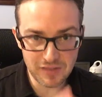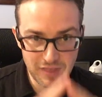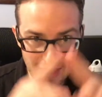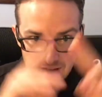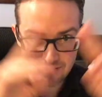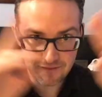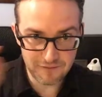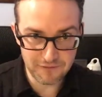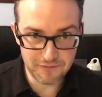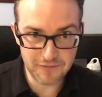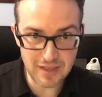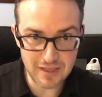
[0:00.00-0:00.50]

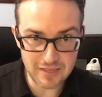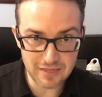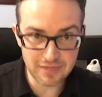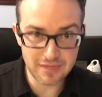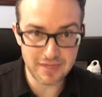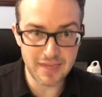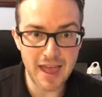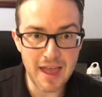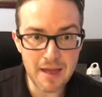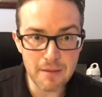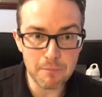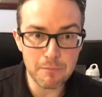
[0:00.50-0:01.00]
that fit
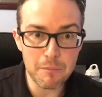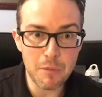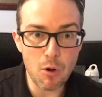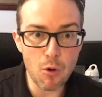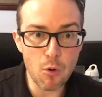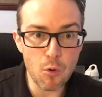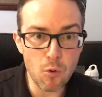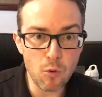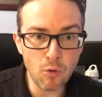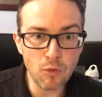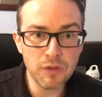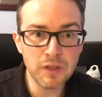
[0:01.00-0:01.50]
that
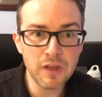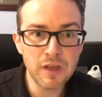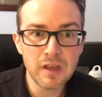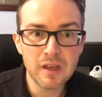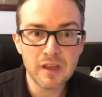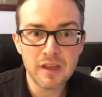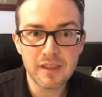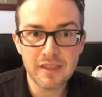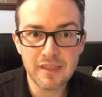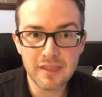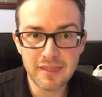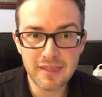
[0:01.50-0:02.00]
mold,
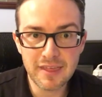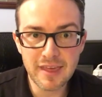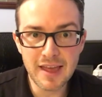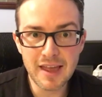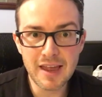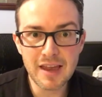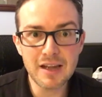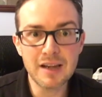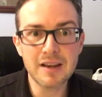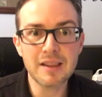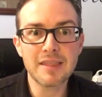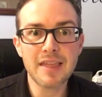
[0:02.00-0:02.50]

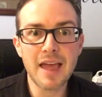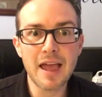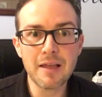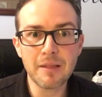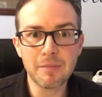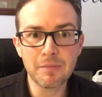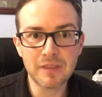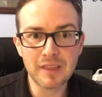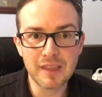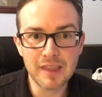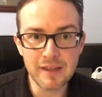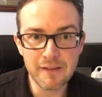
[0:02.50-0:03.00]
then
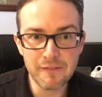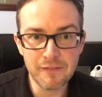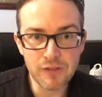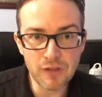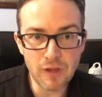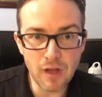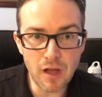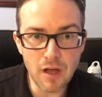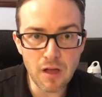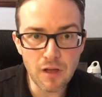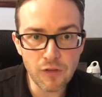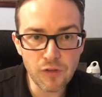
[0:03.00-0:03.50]
that gives
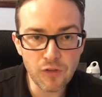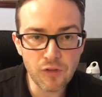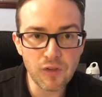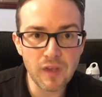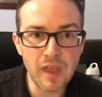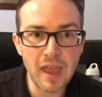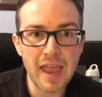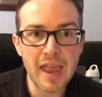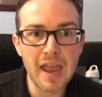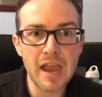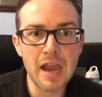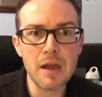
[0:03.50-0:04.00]
us
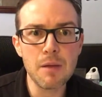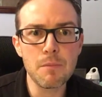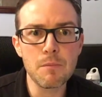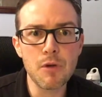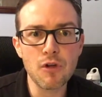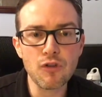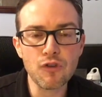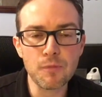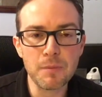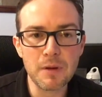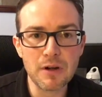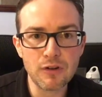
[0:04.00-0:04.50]
a
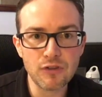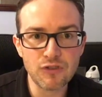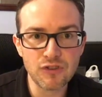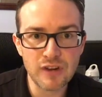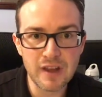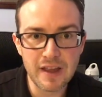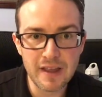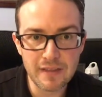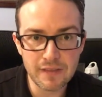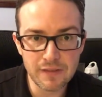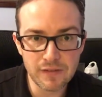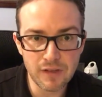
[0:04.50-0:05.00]
much better
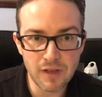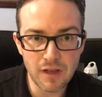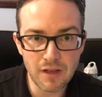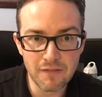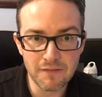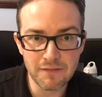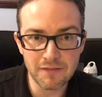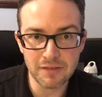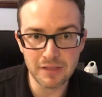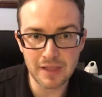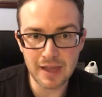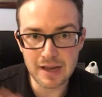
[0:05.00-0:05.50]
chance
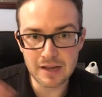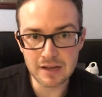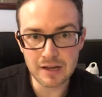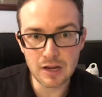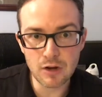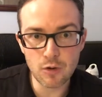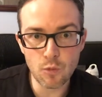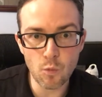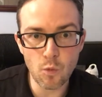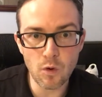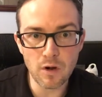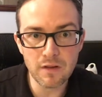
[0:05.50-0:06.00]
of
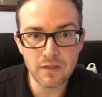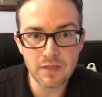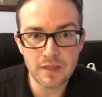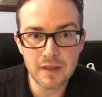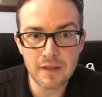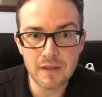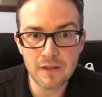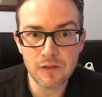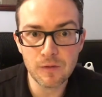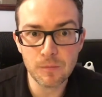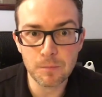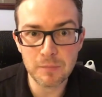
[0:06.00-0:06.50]
landing one of
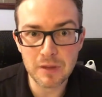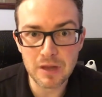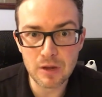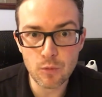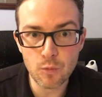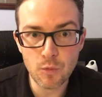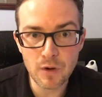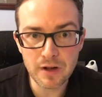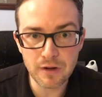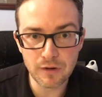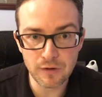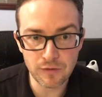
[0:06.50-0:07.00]
these big
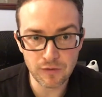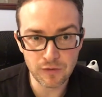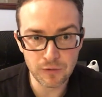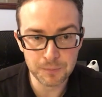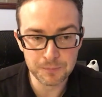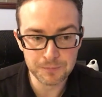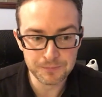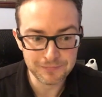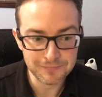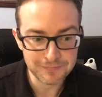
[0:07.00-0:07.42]
winners.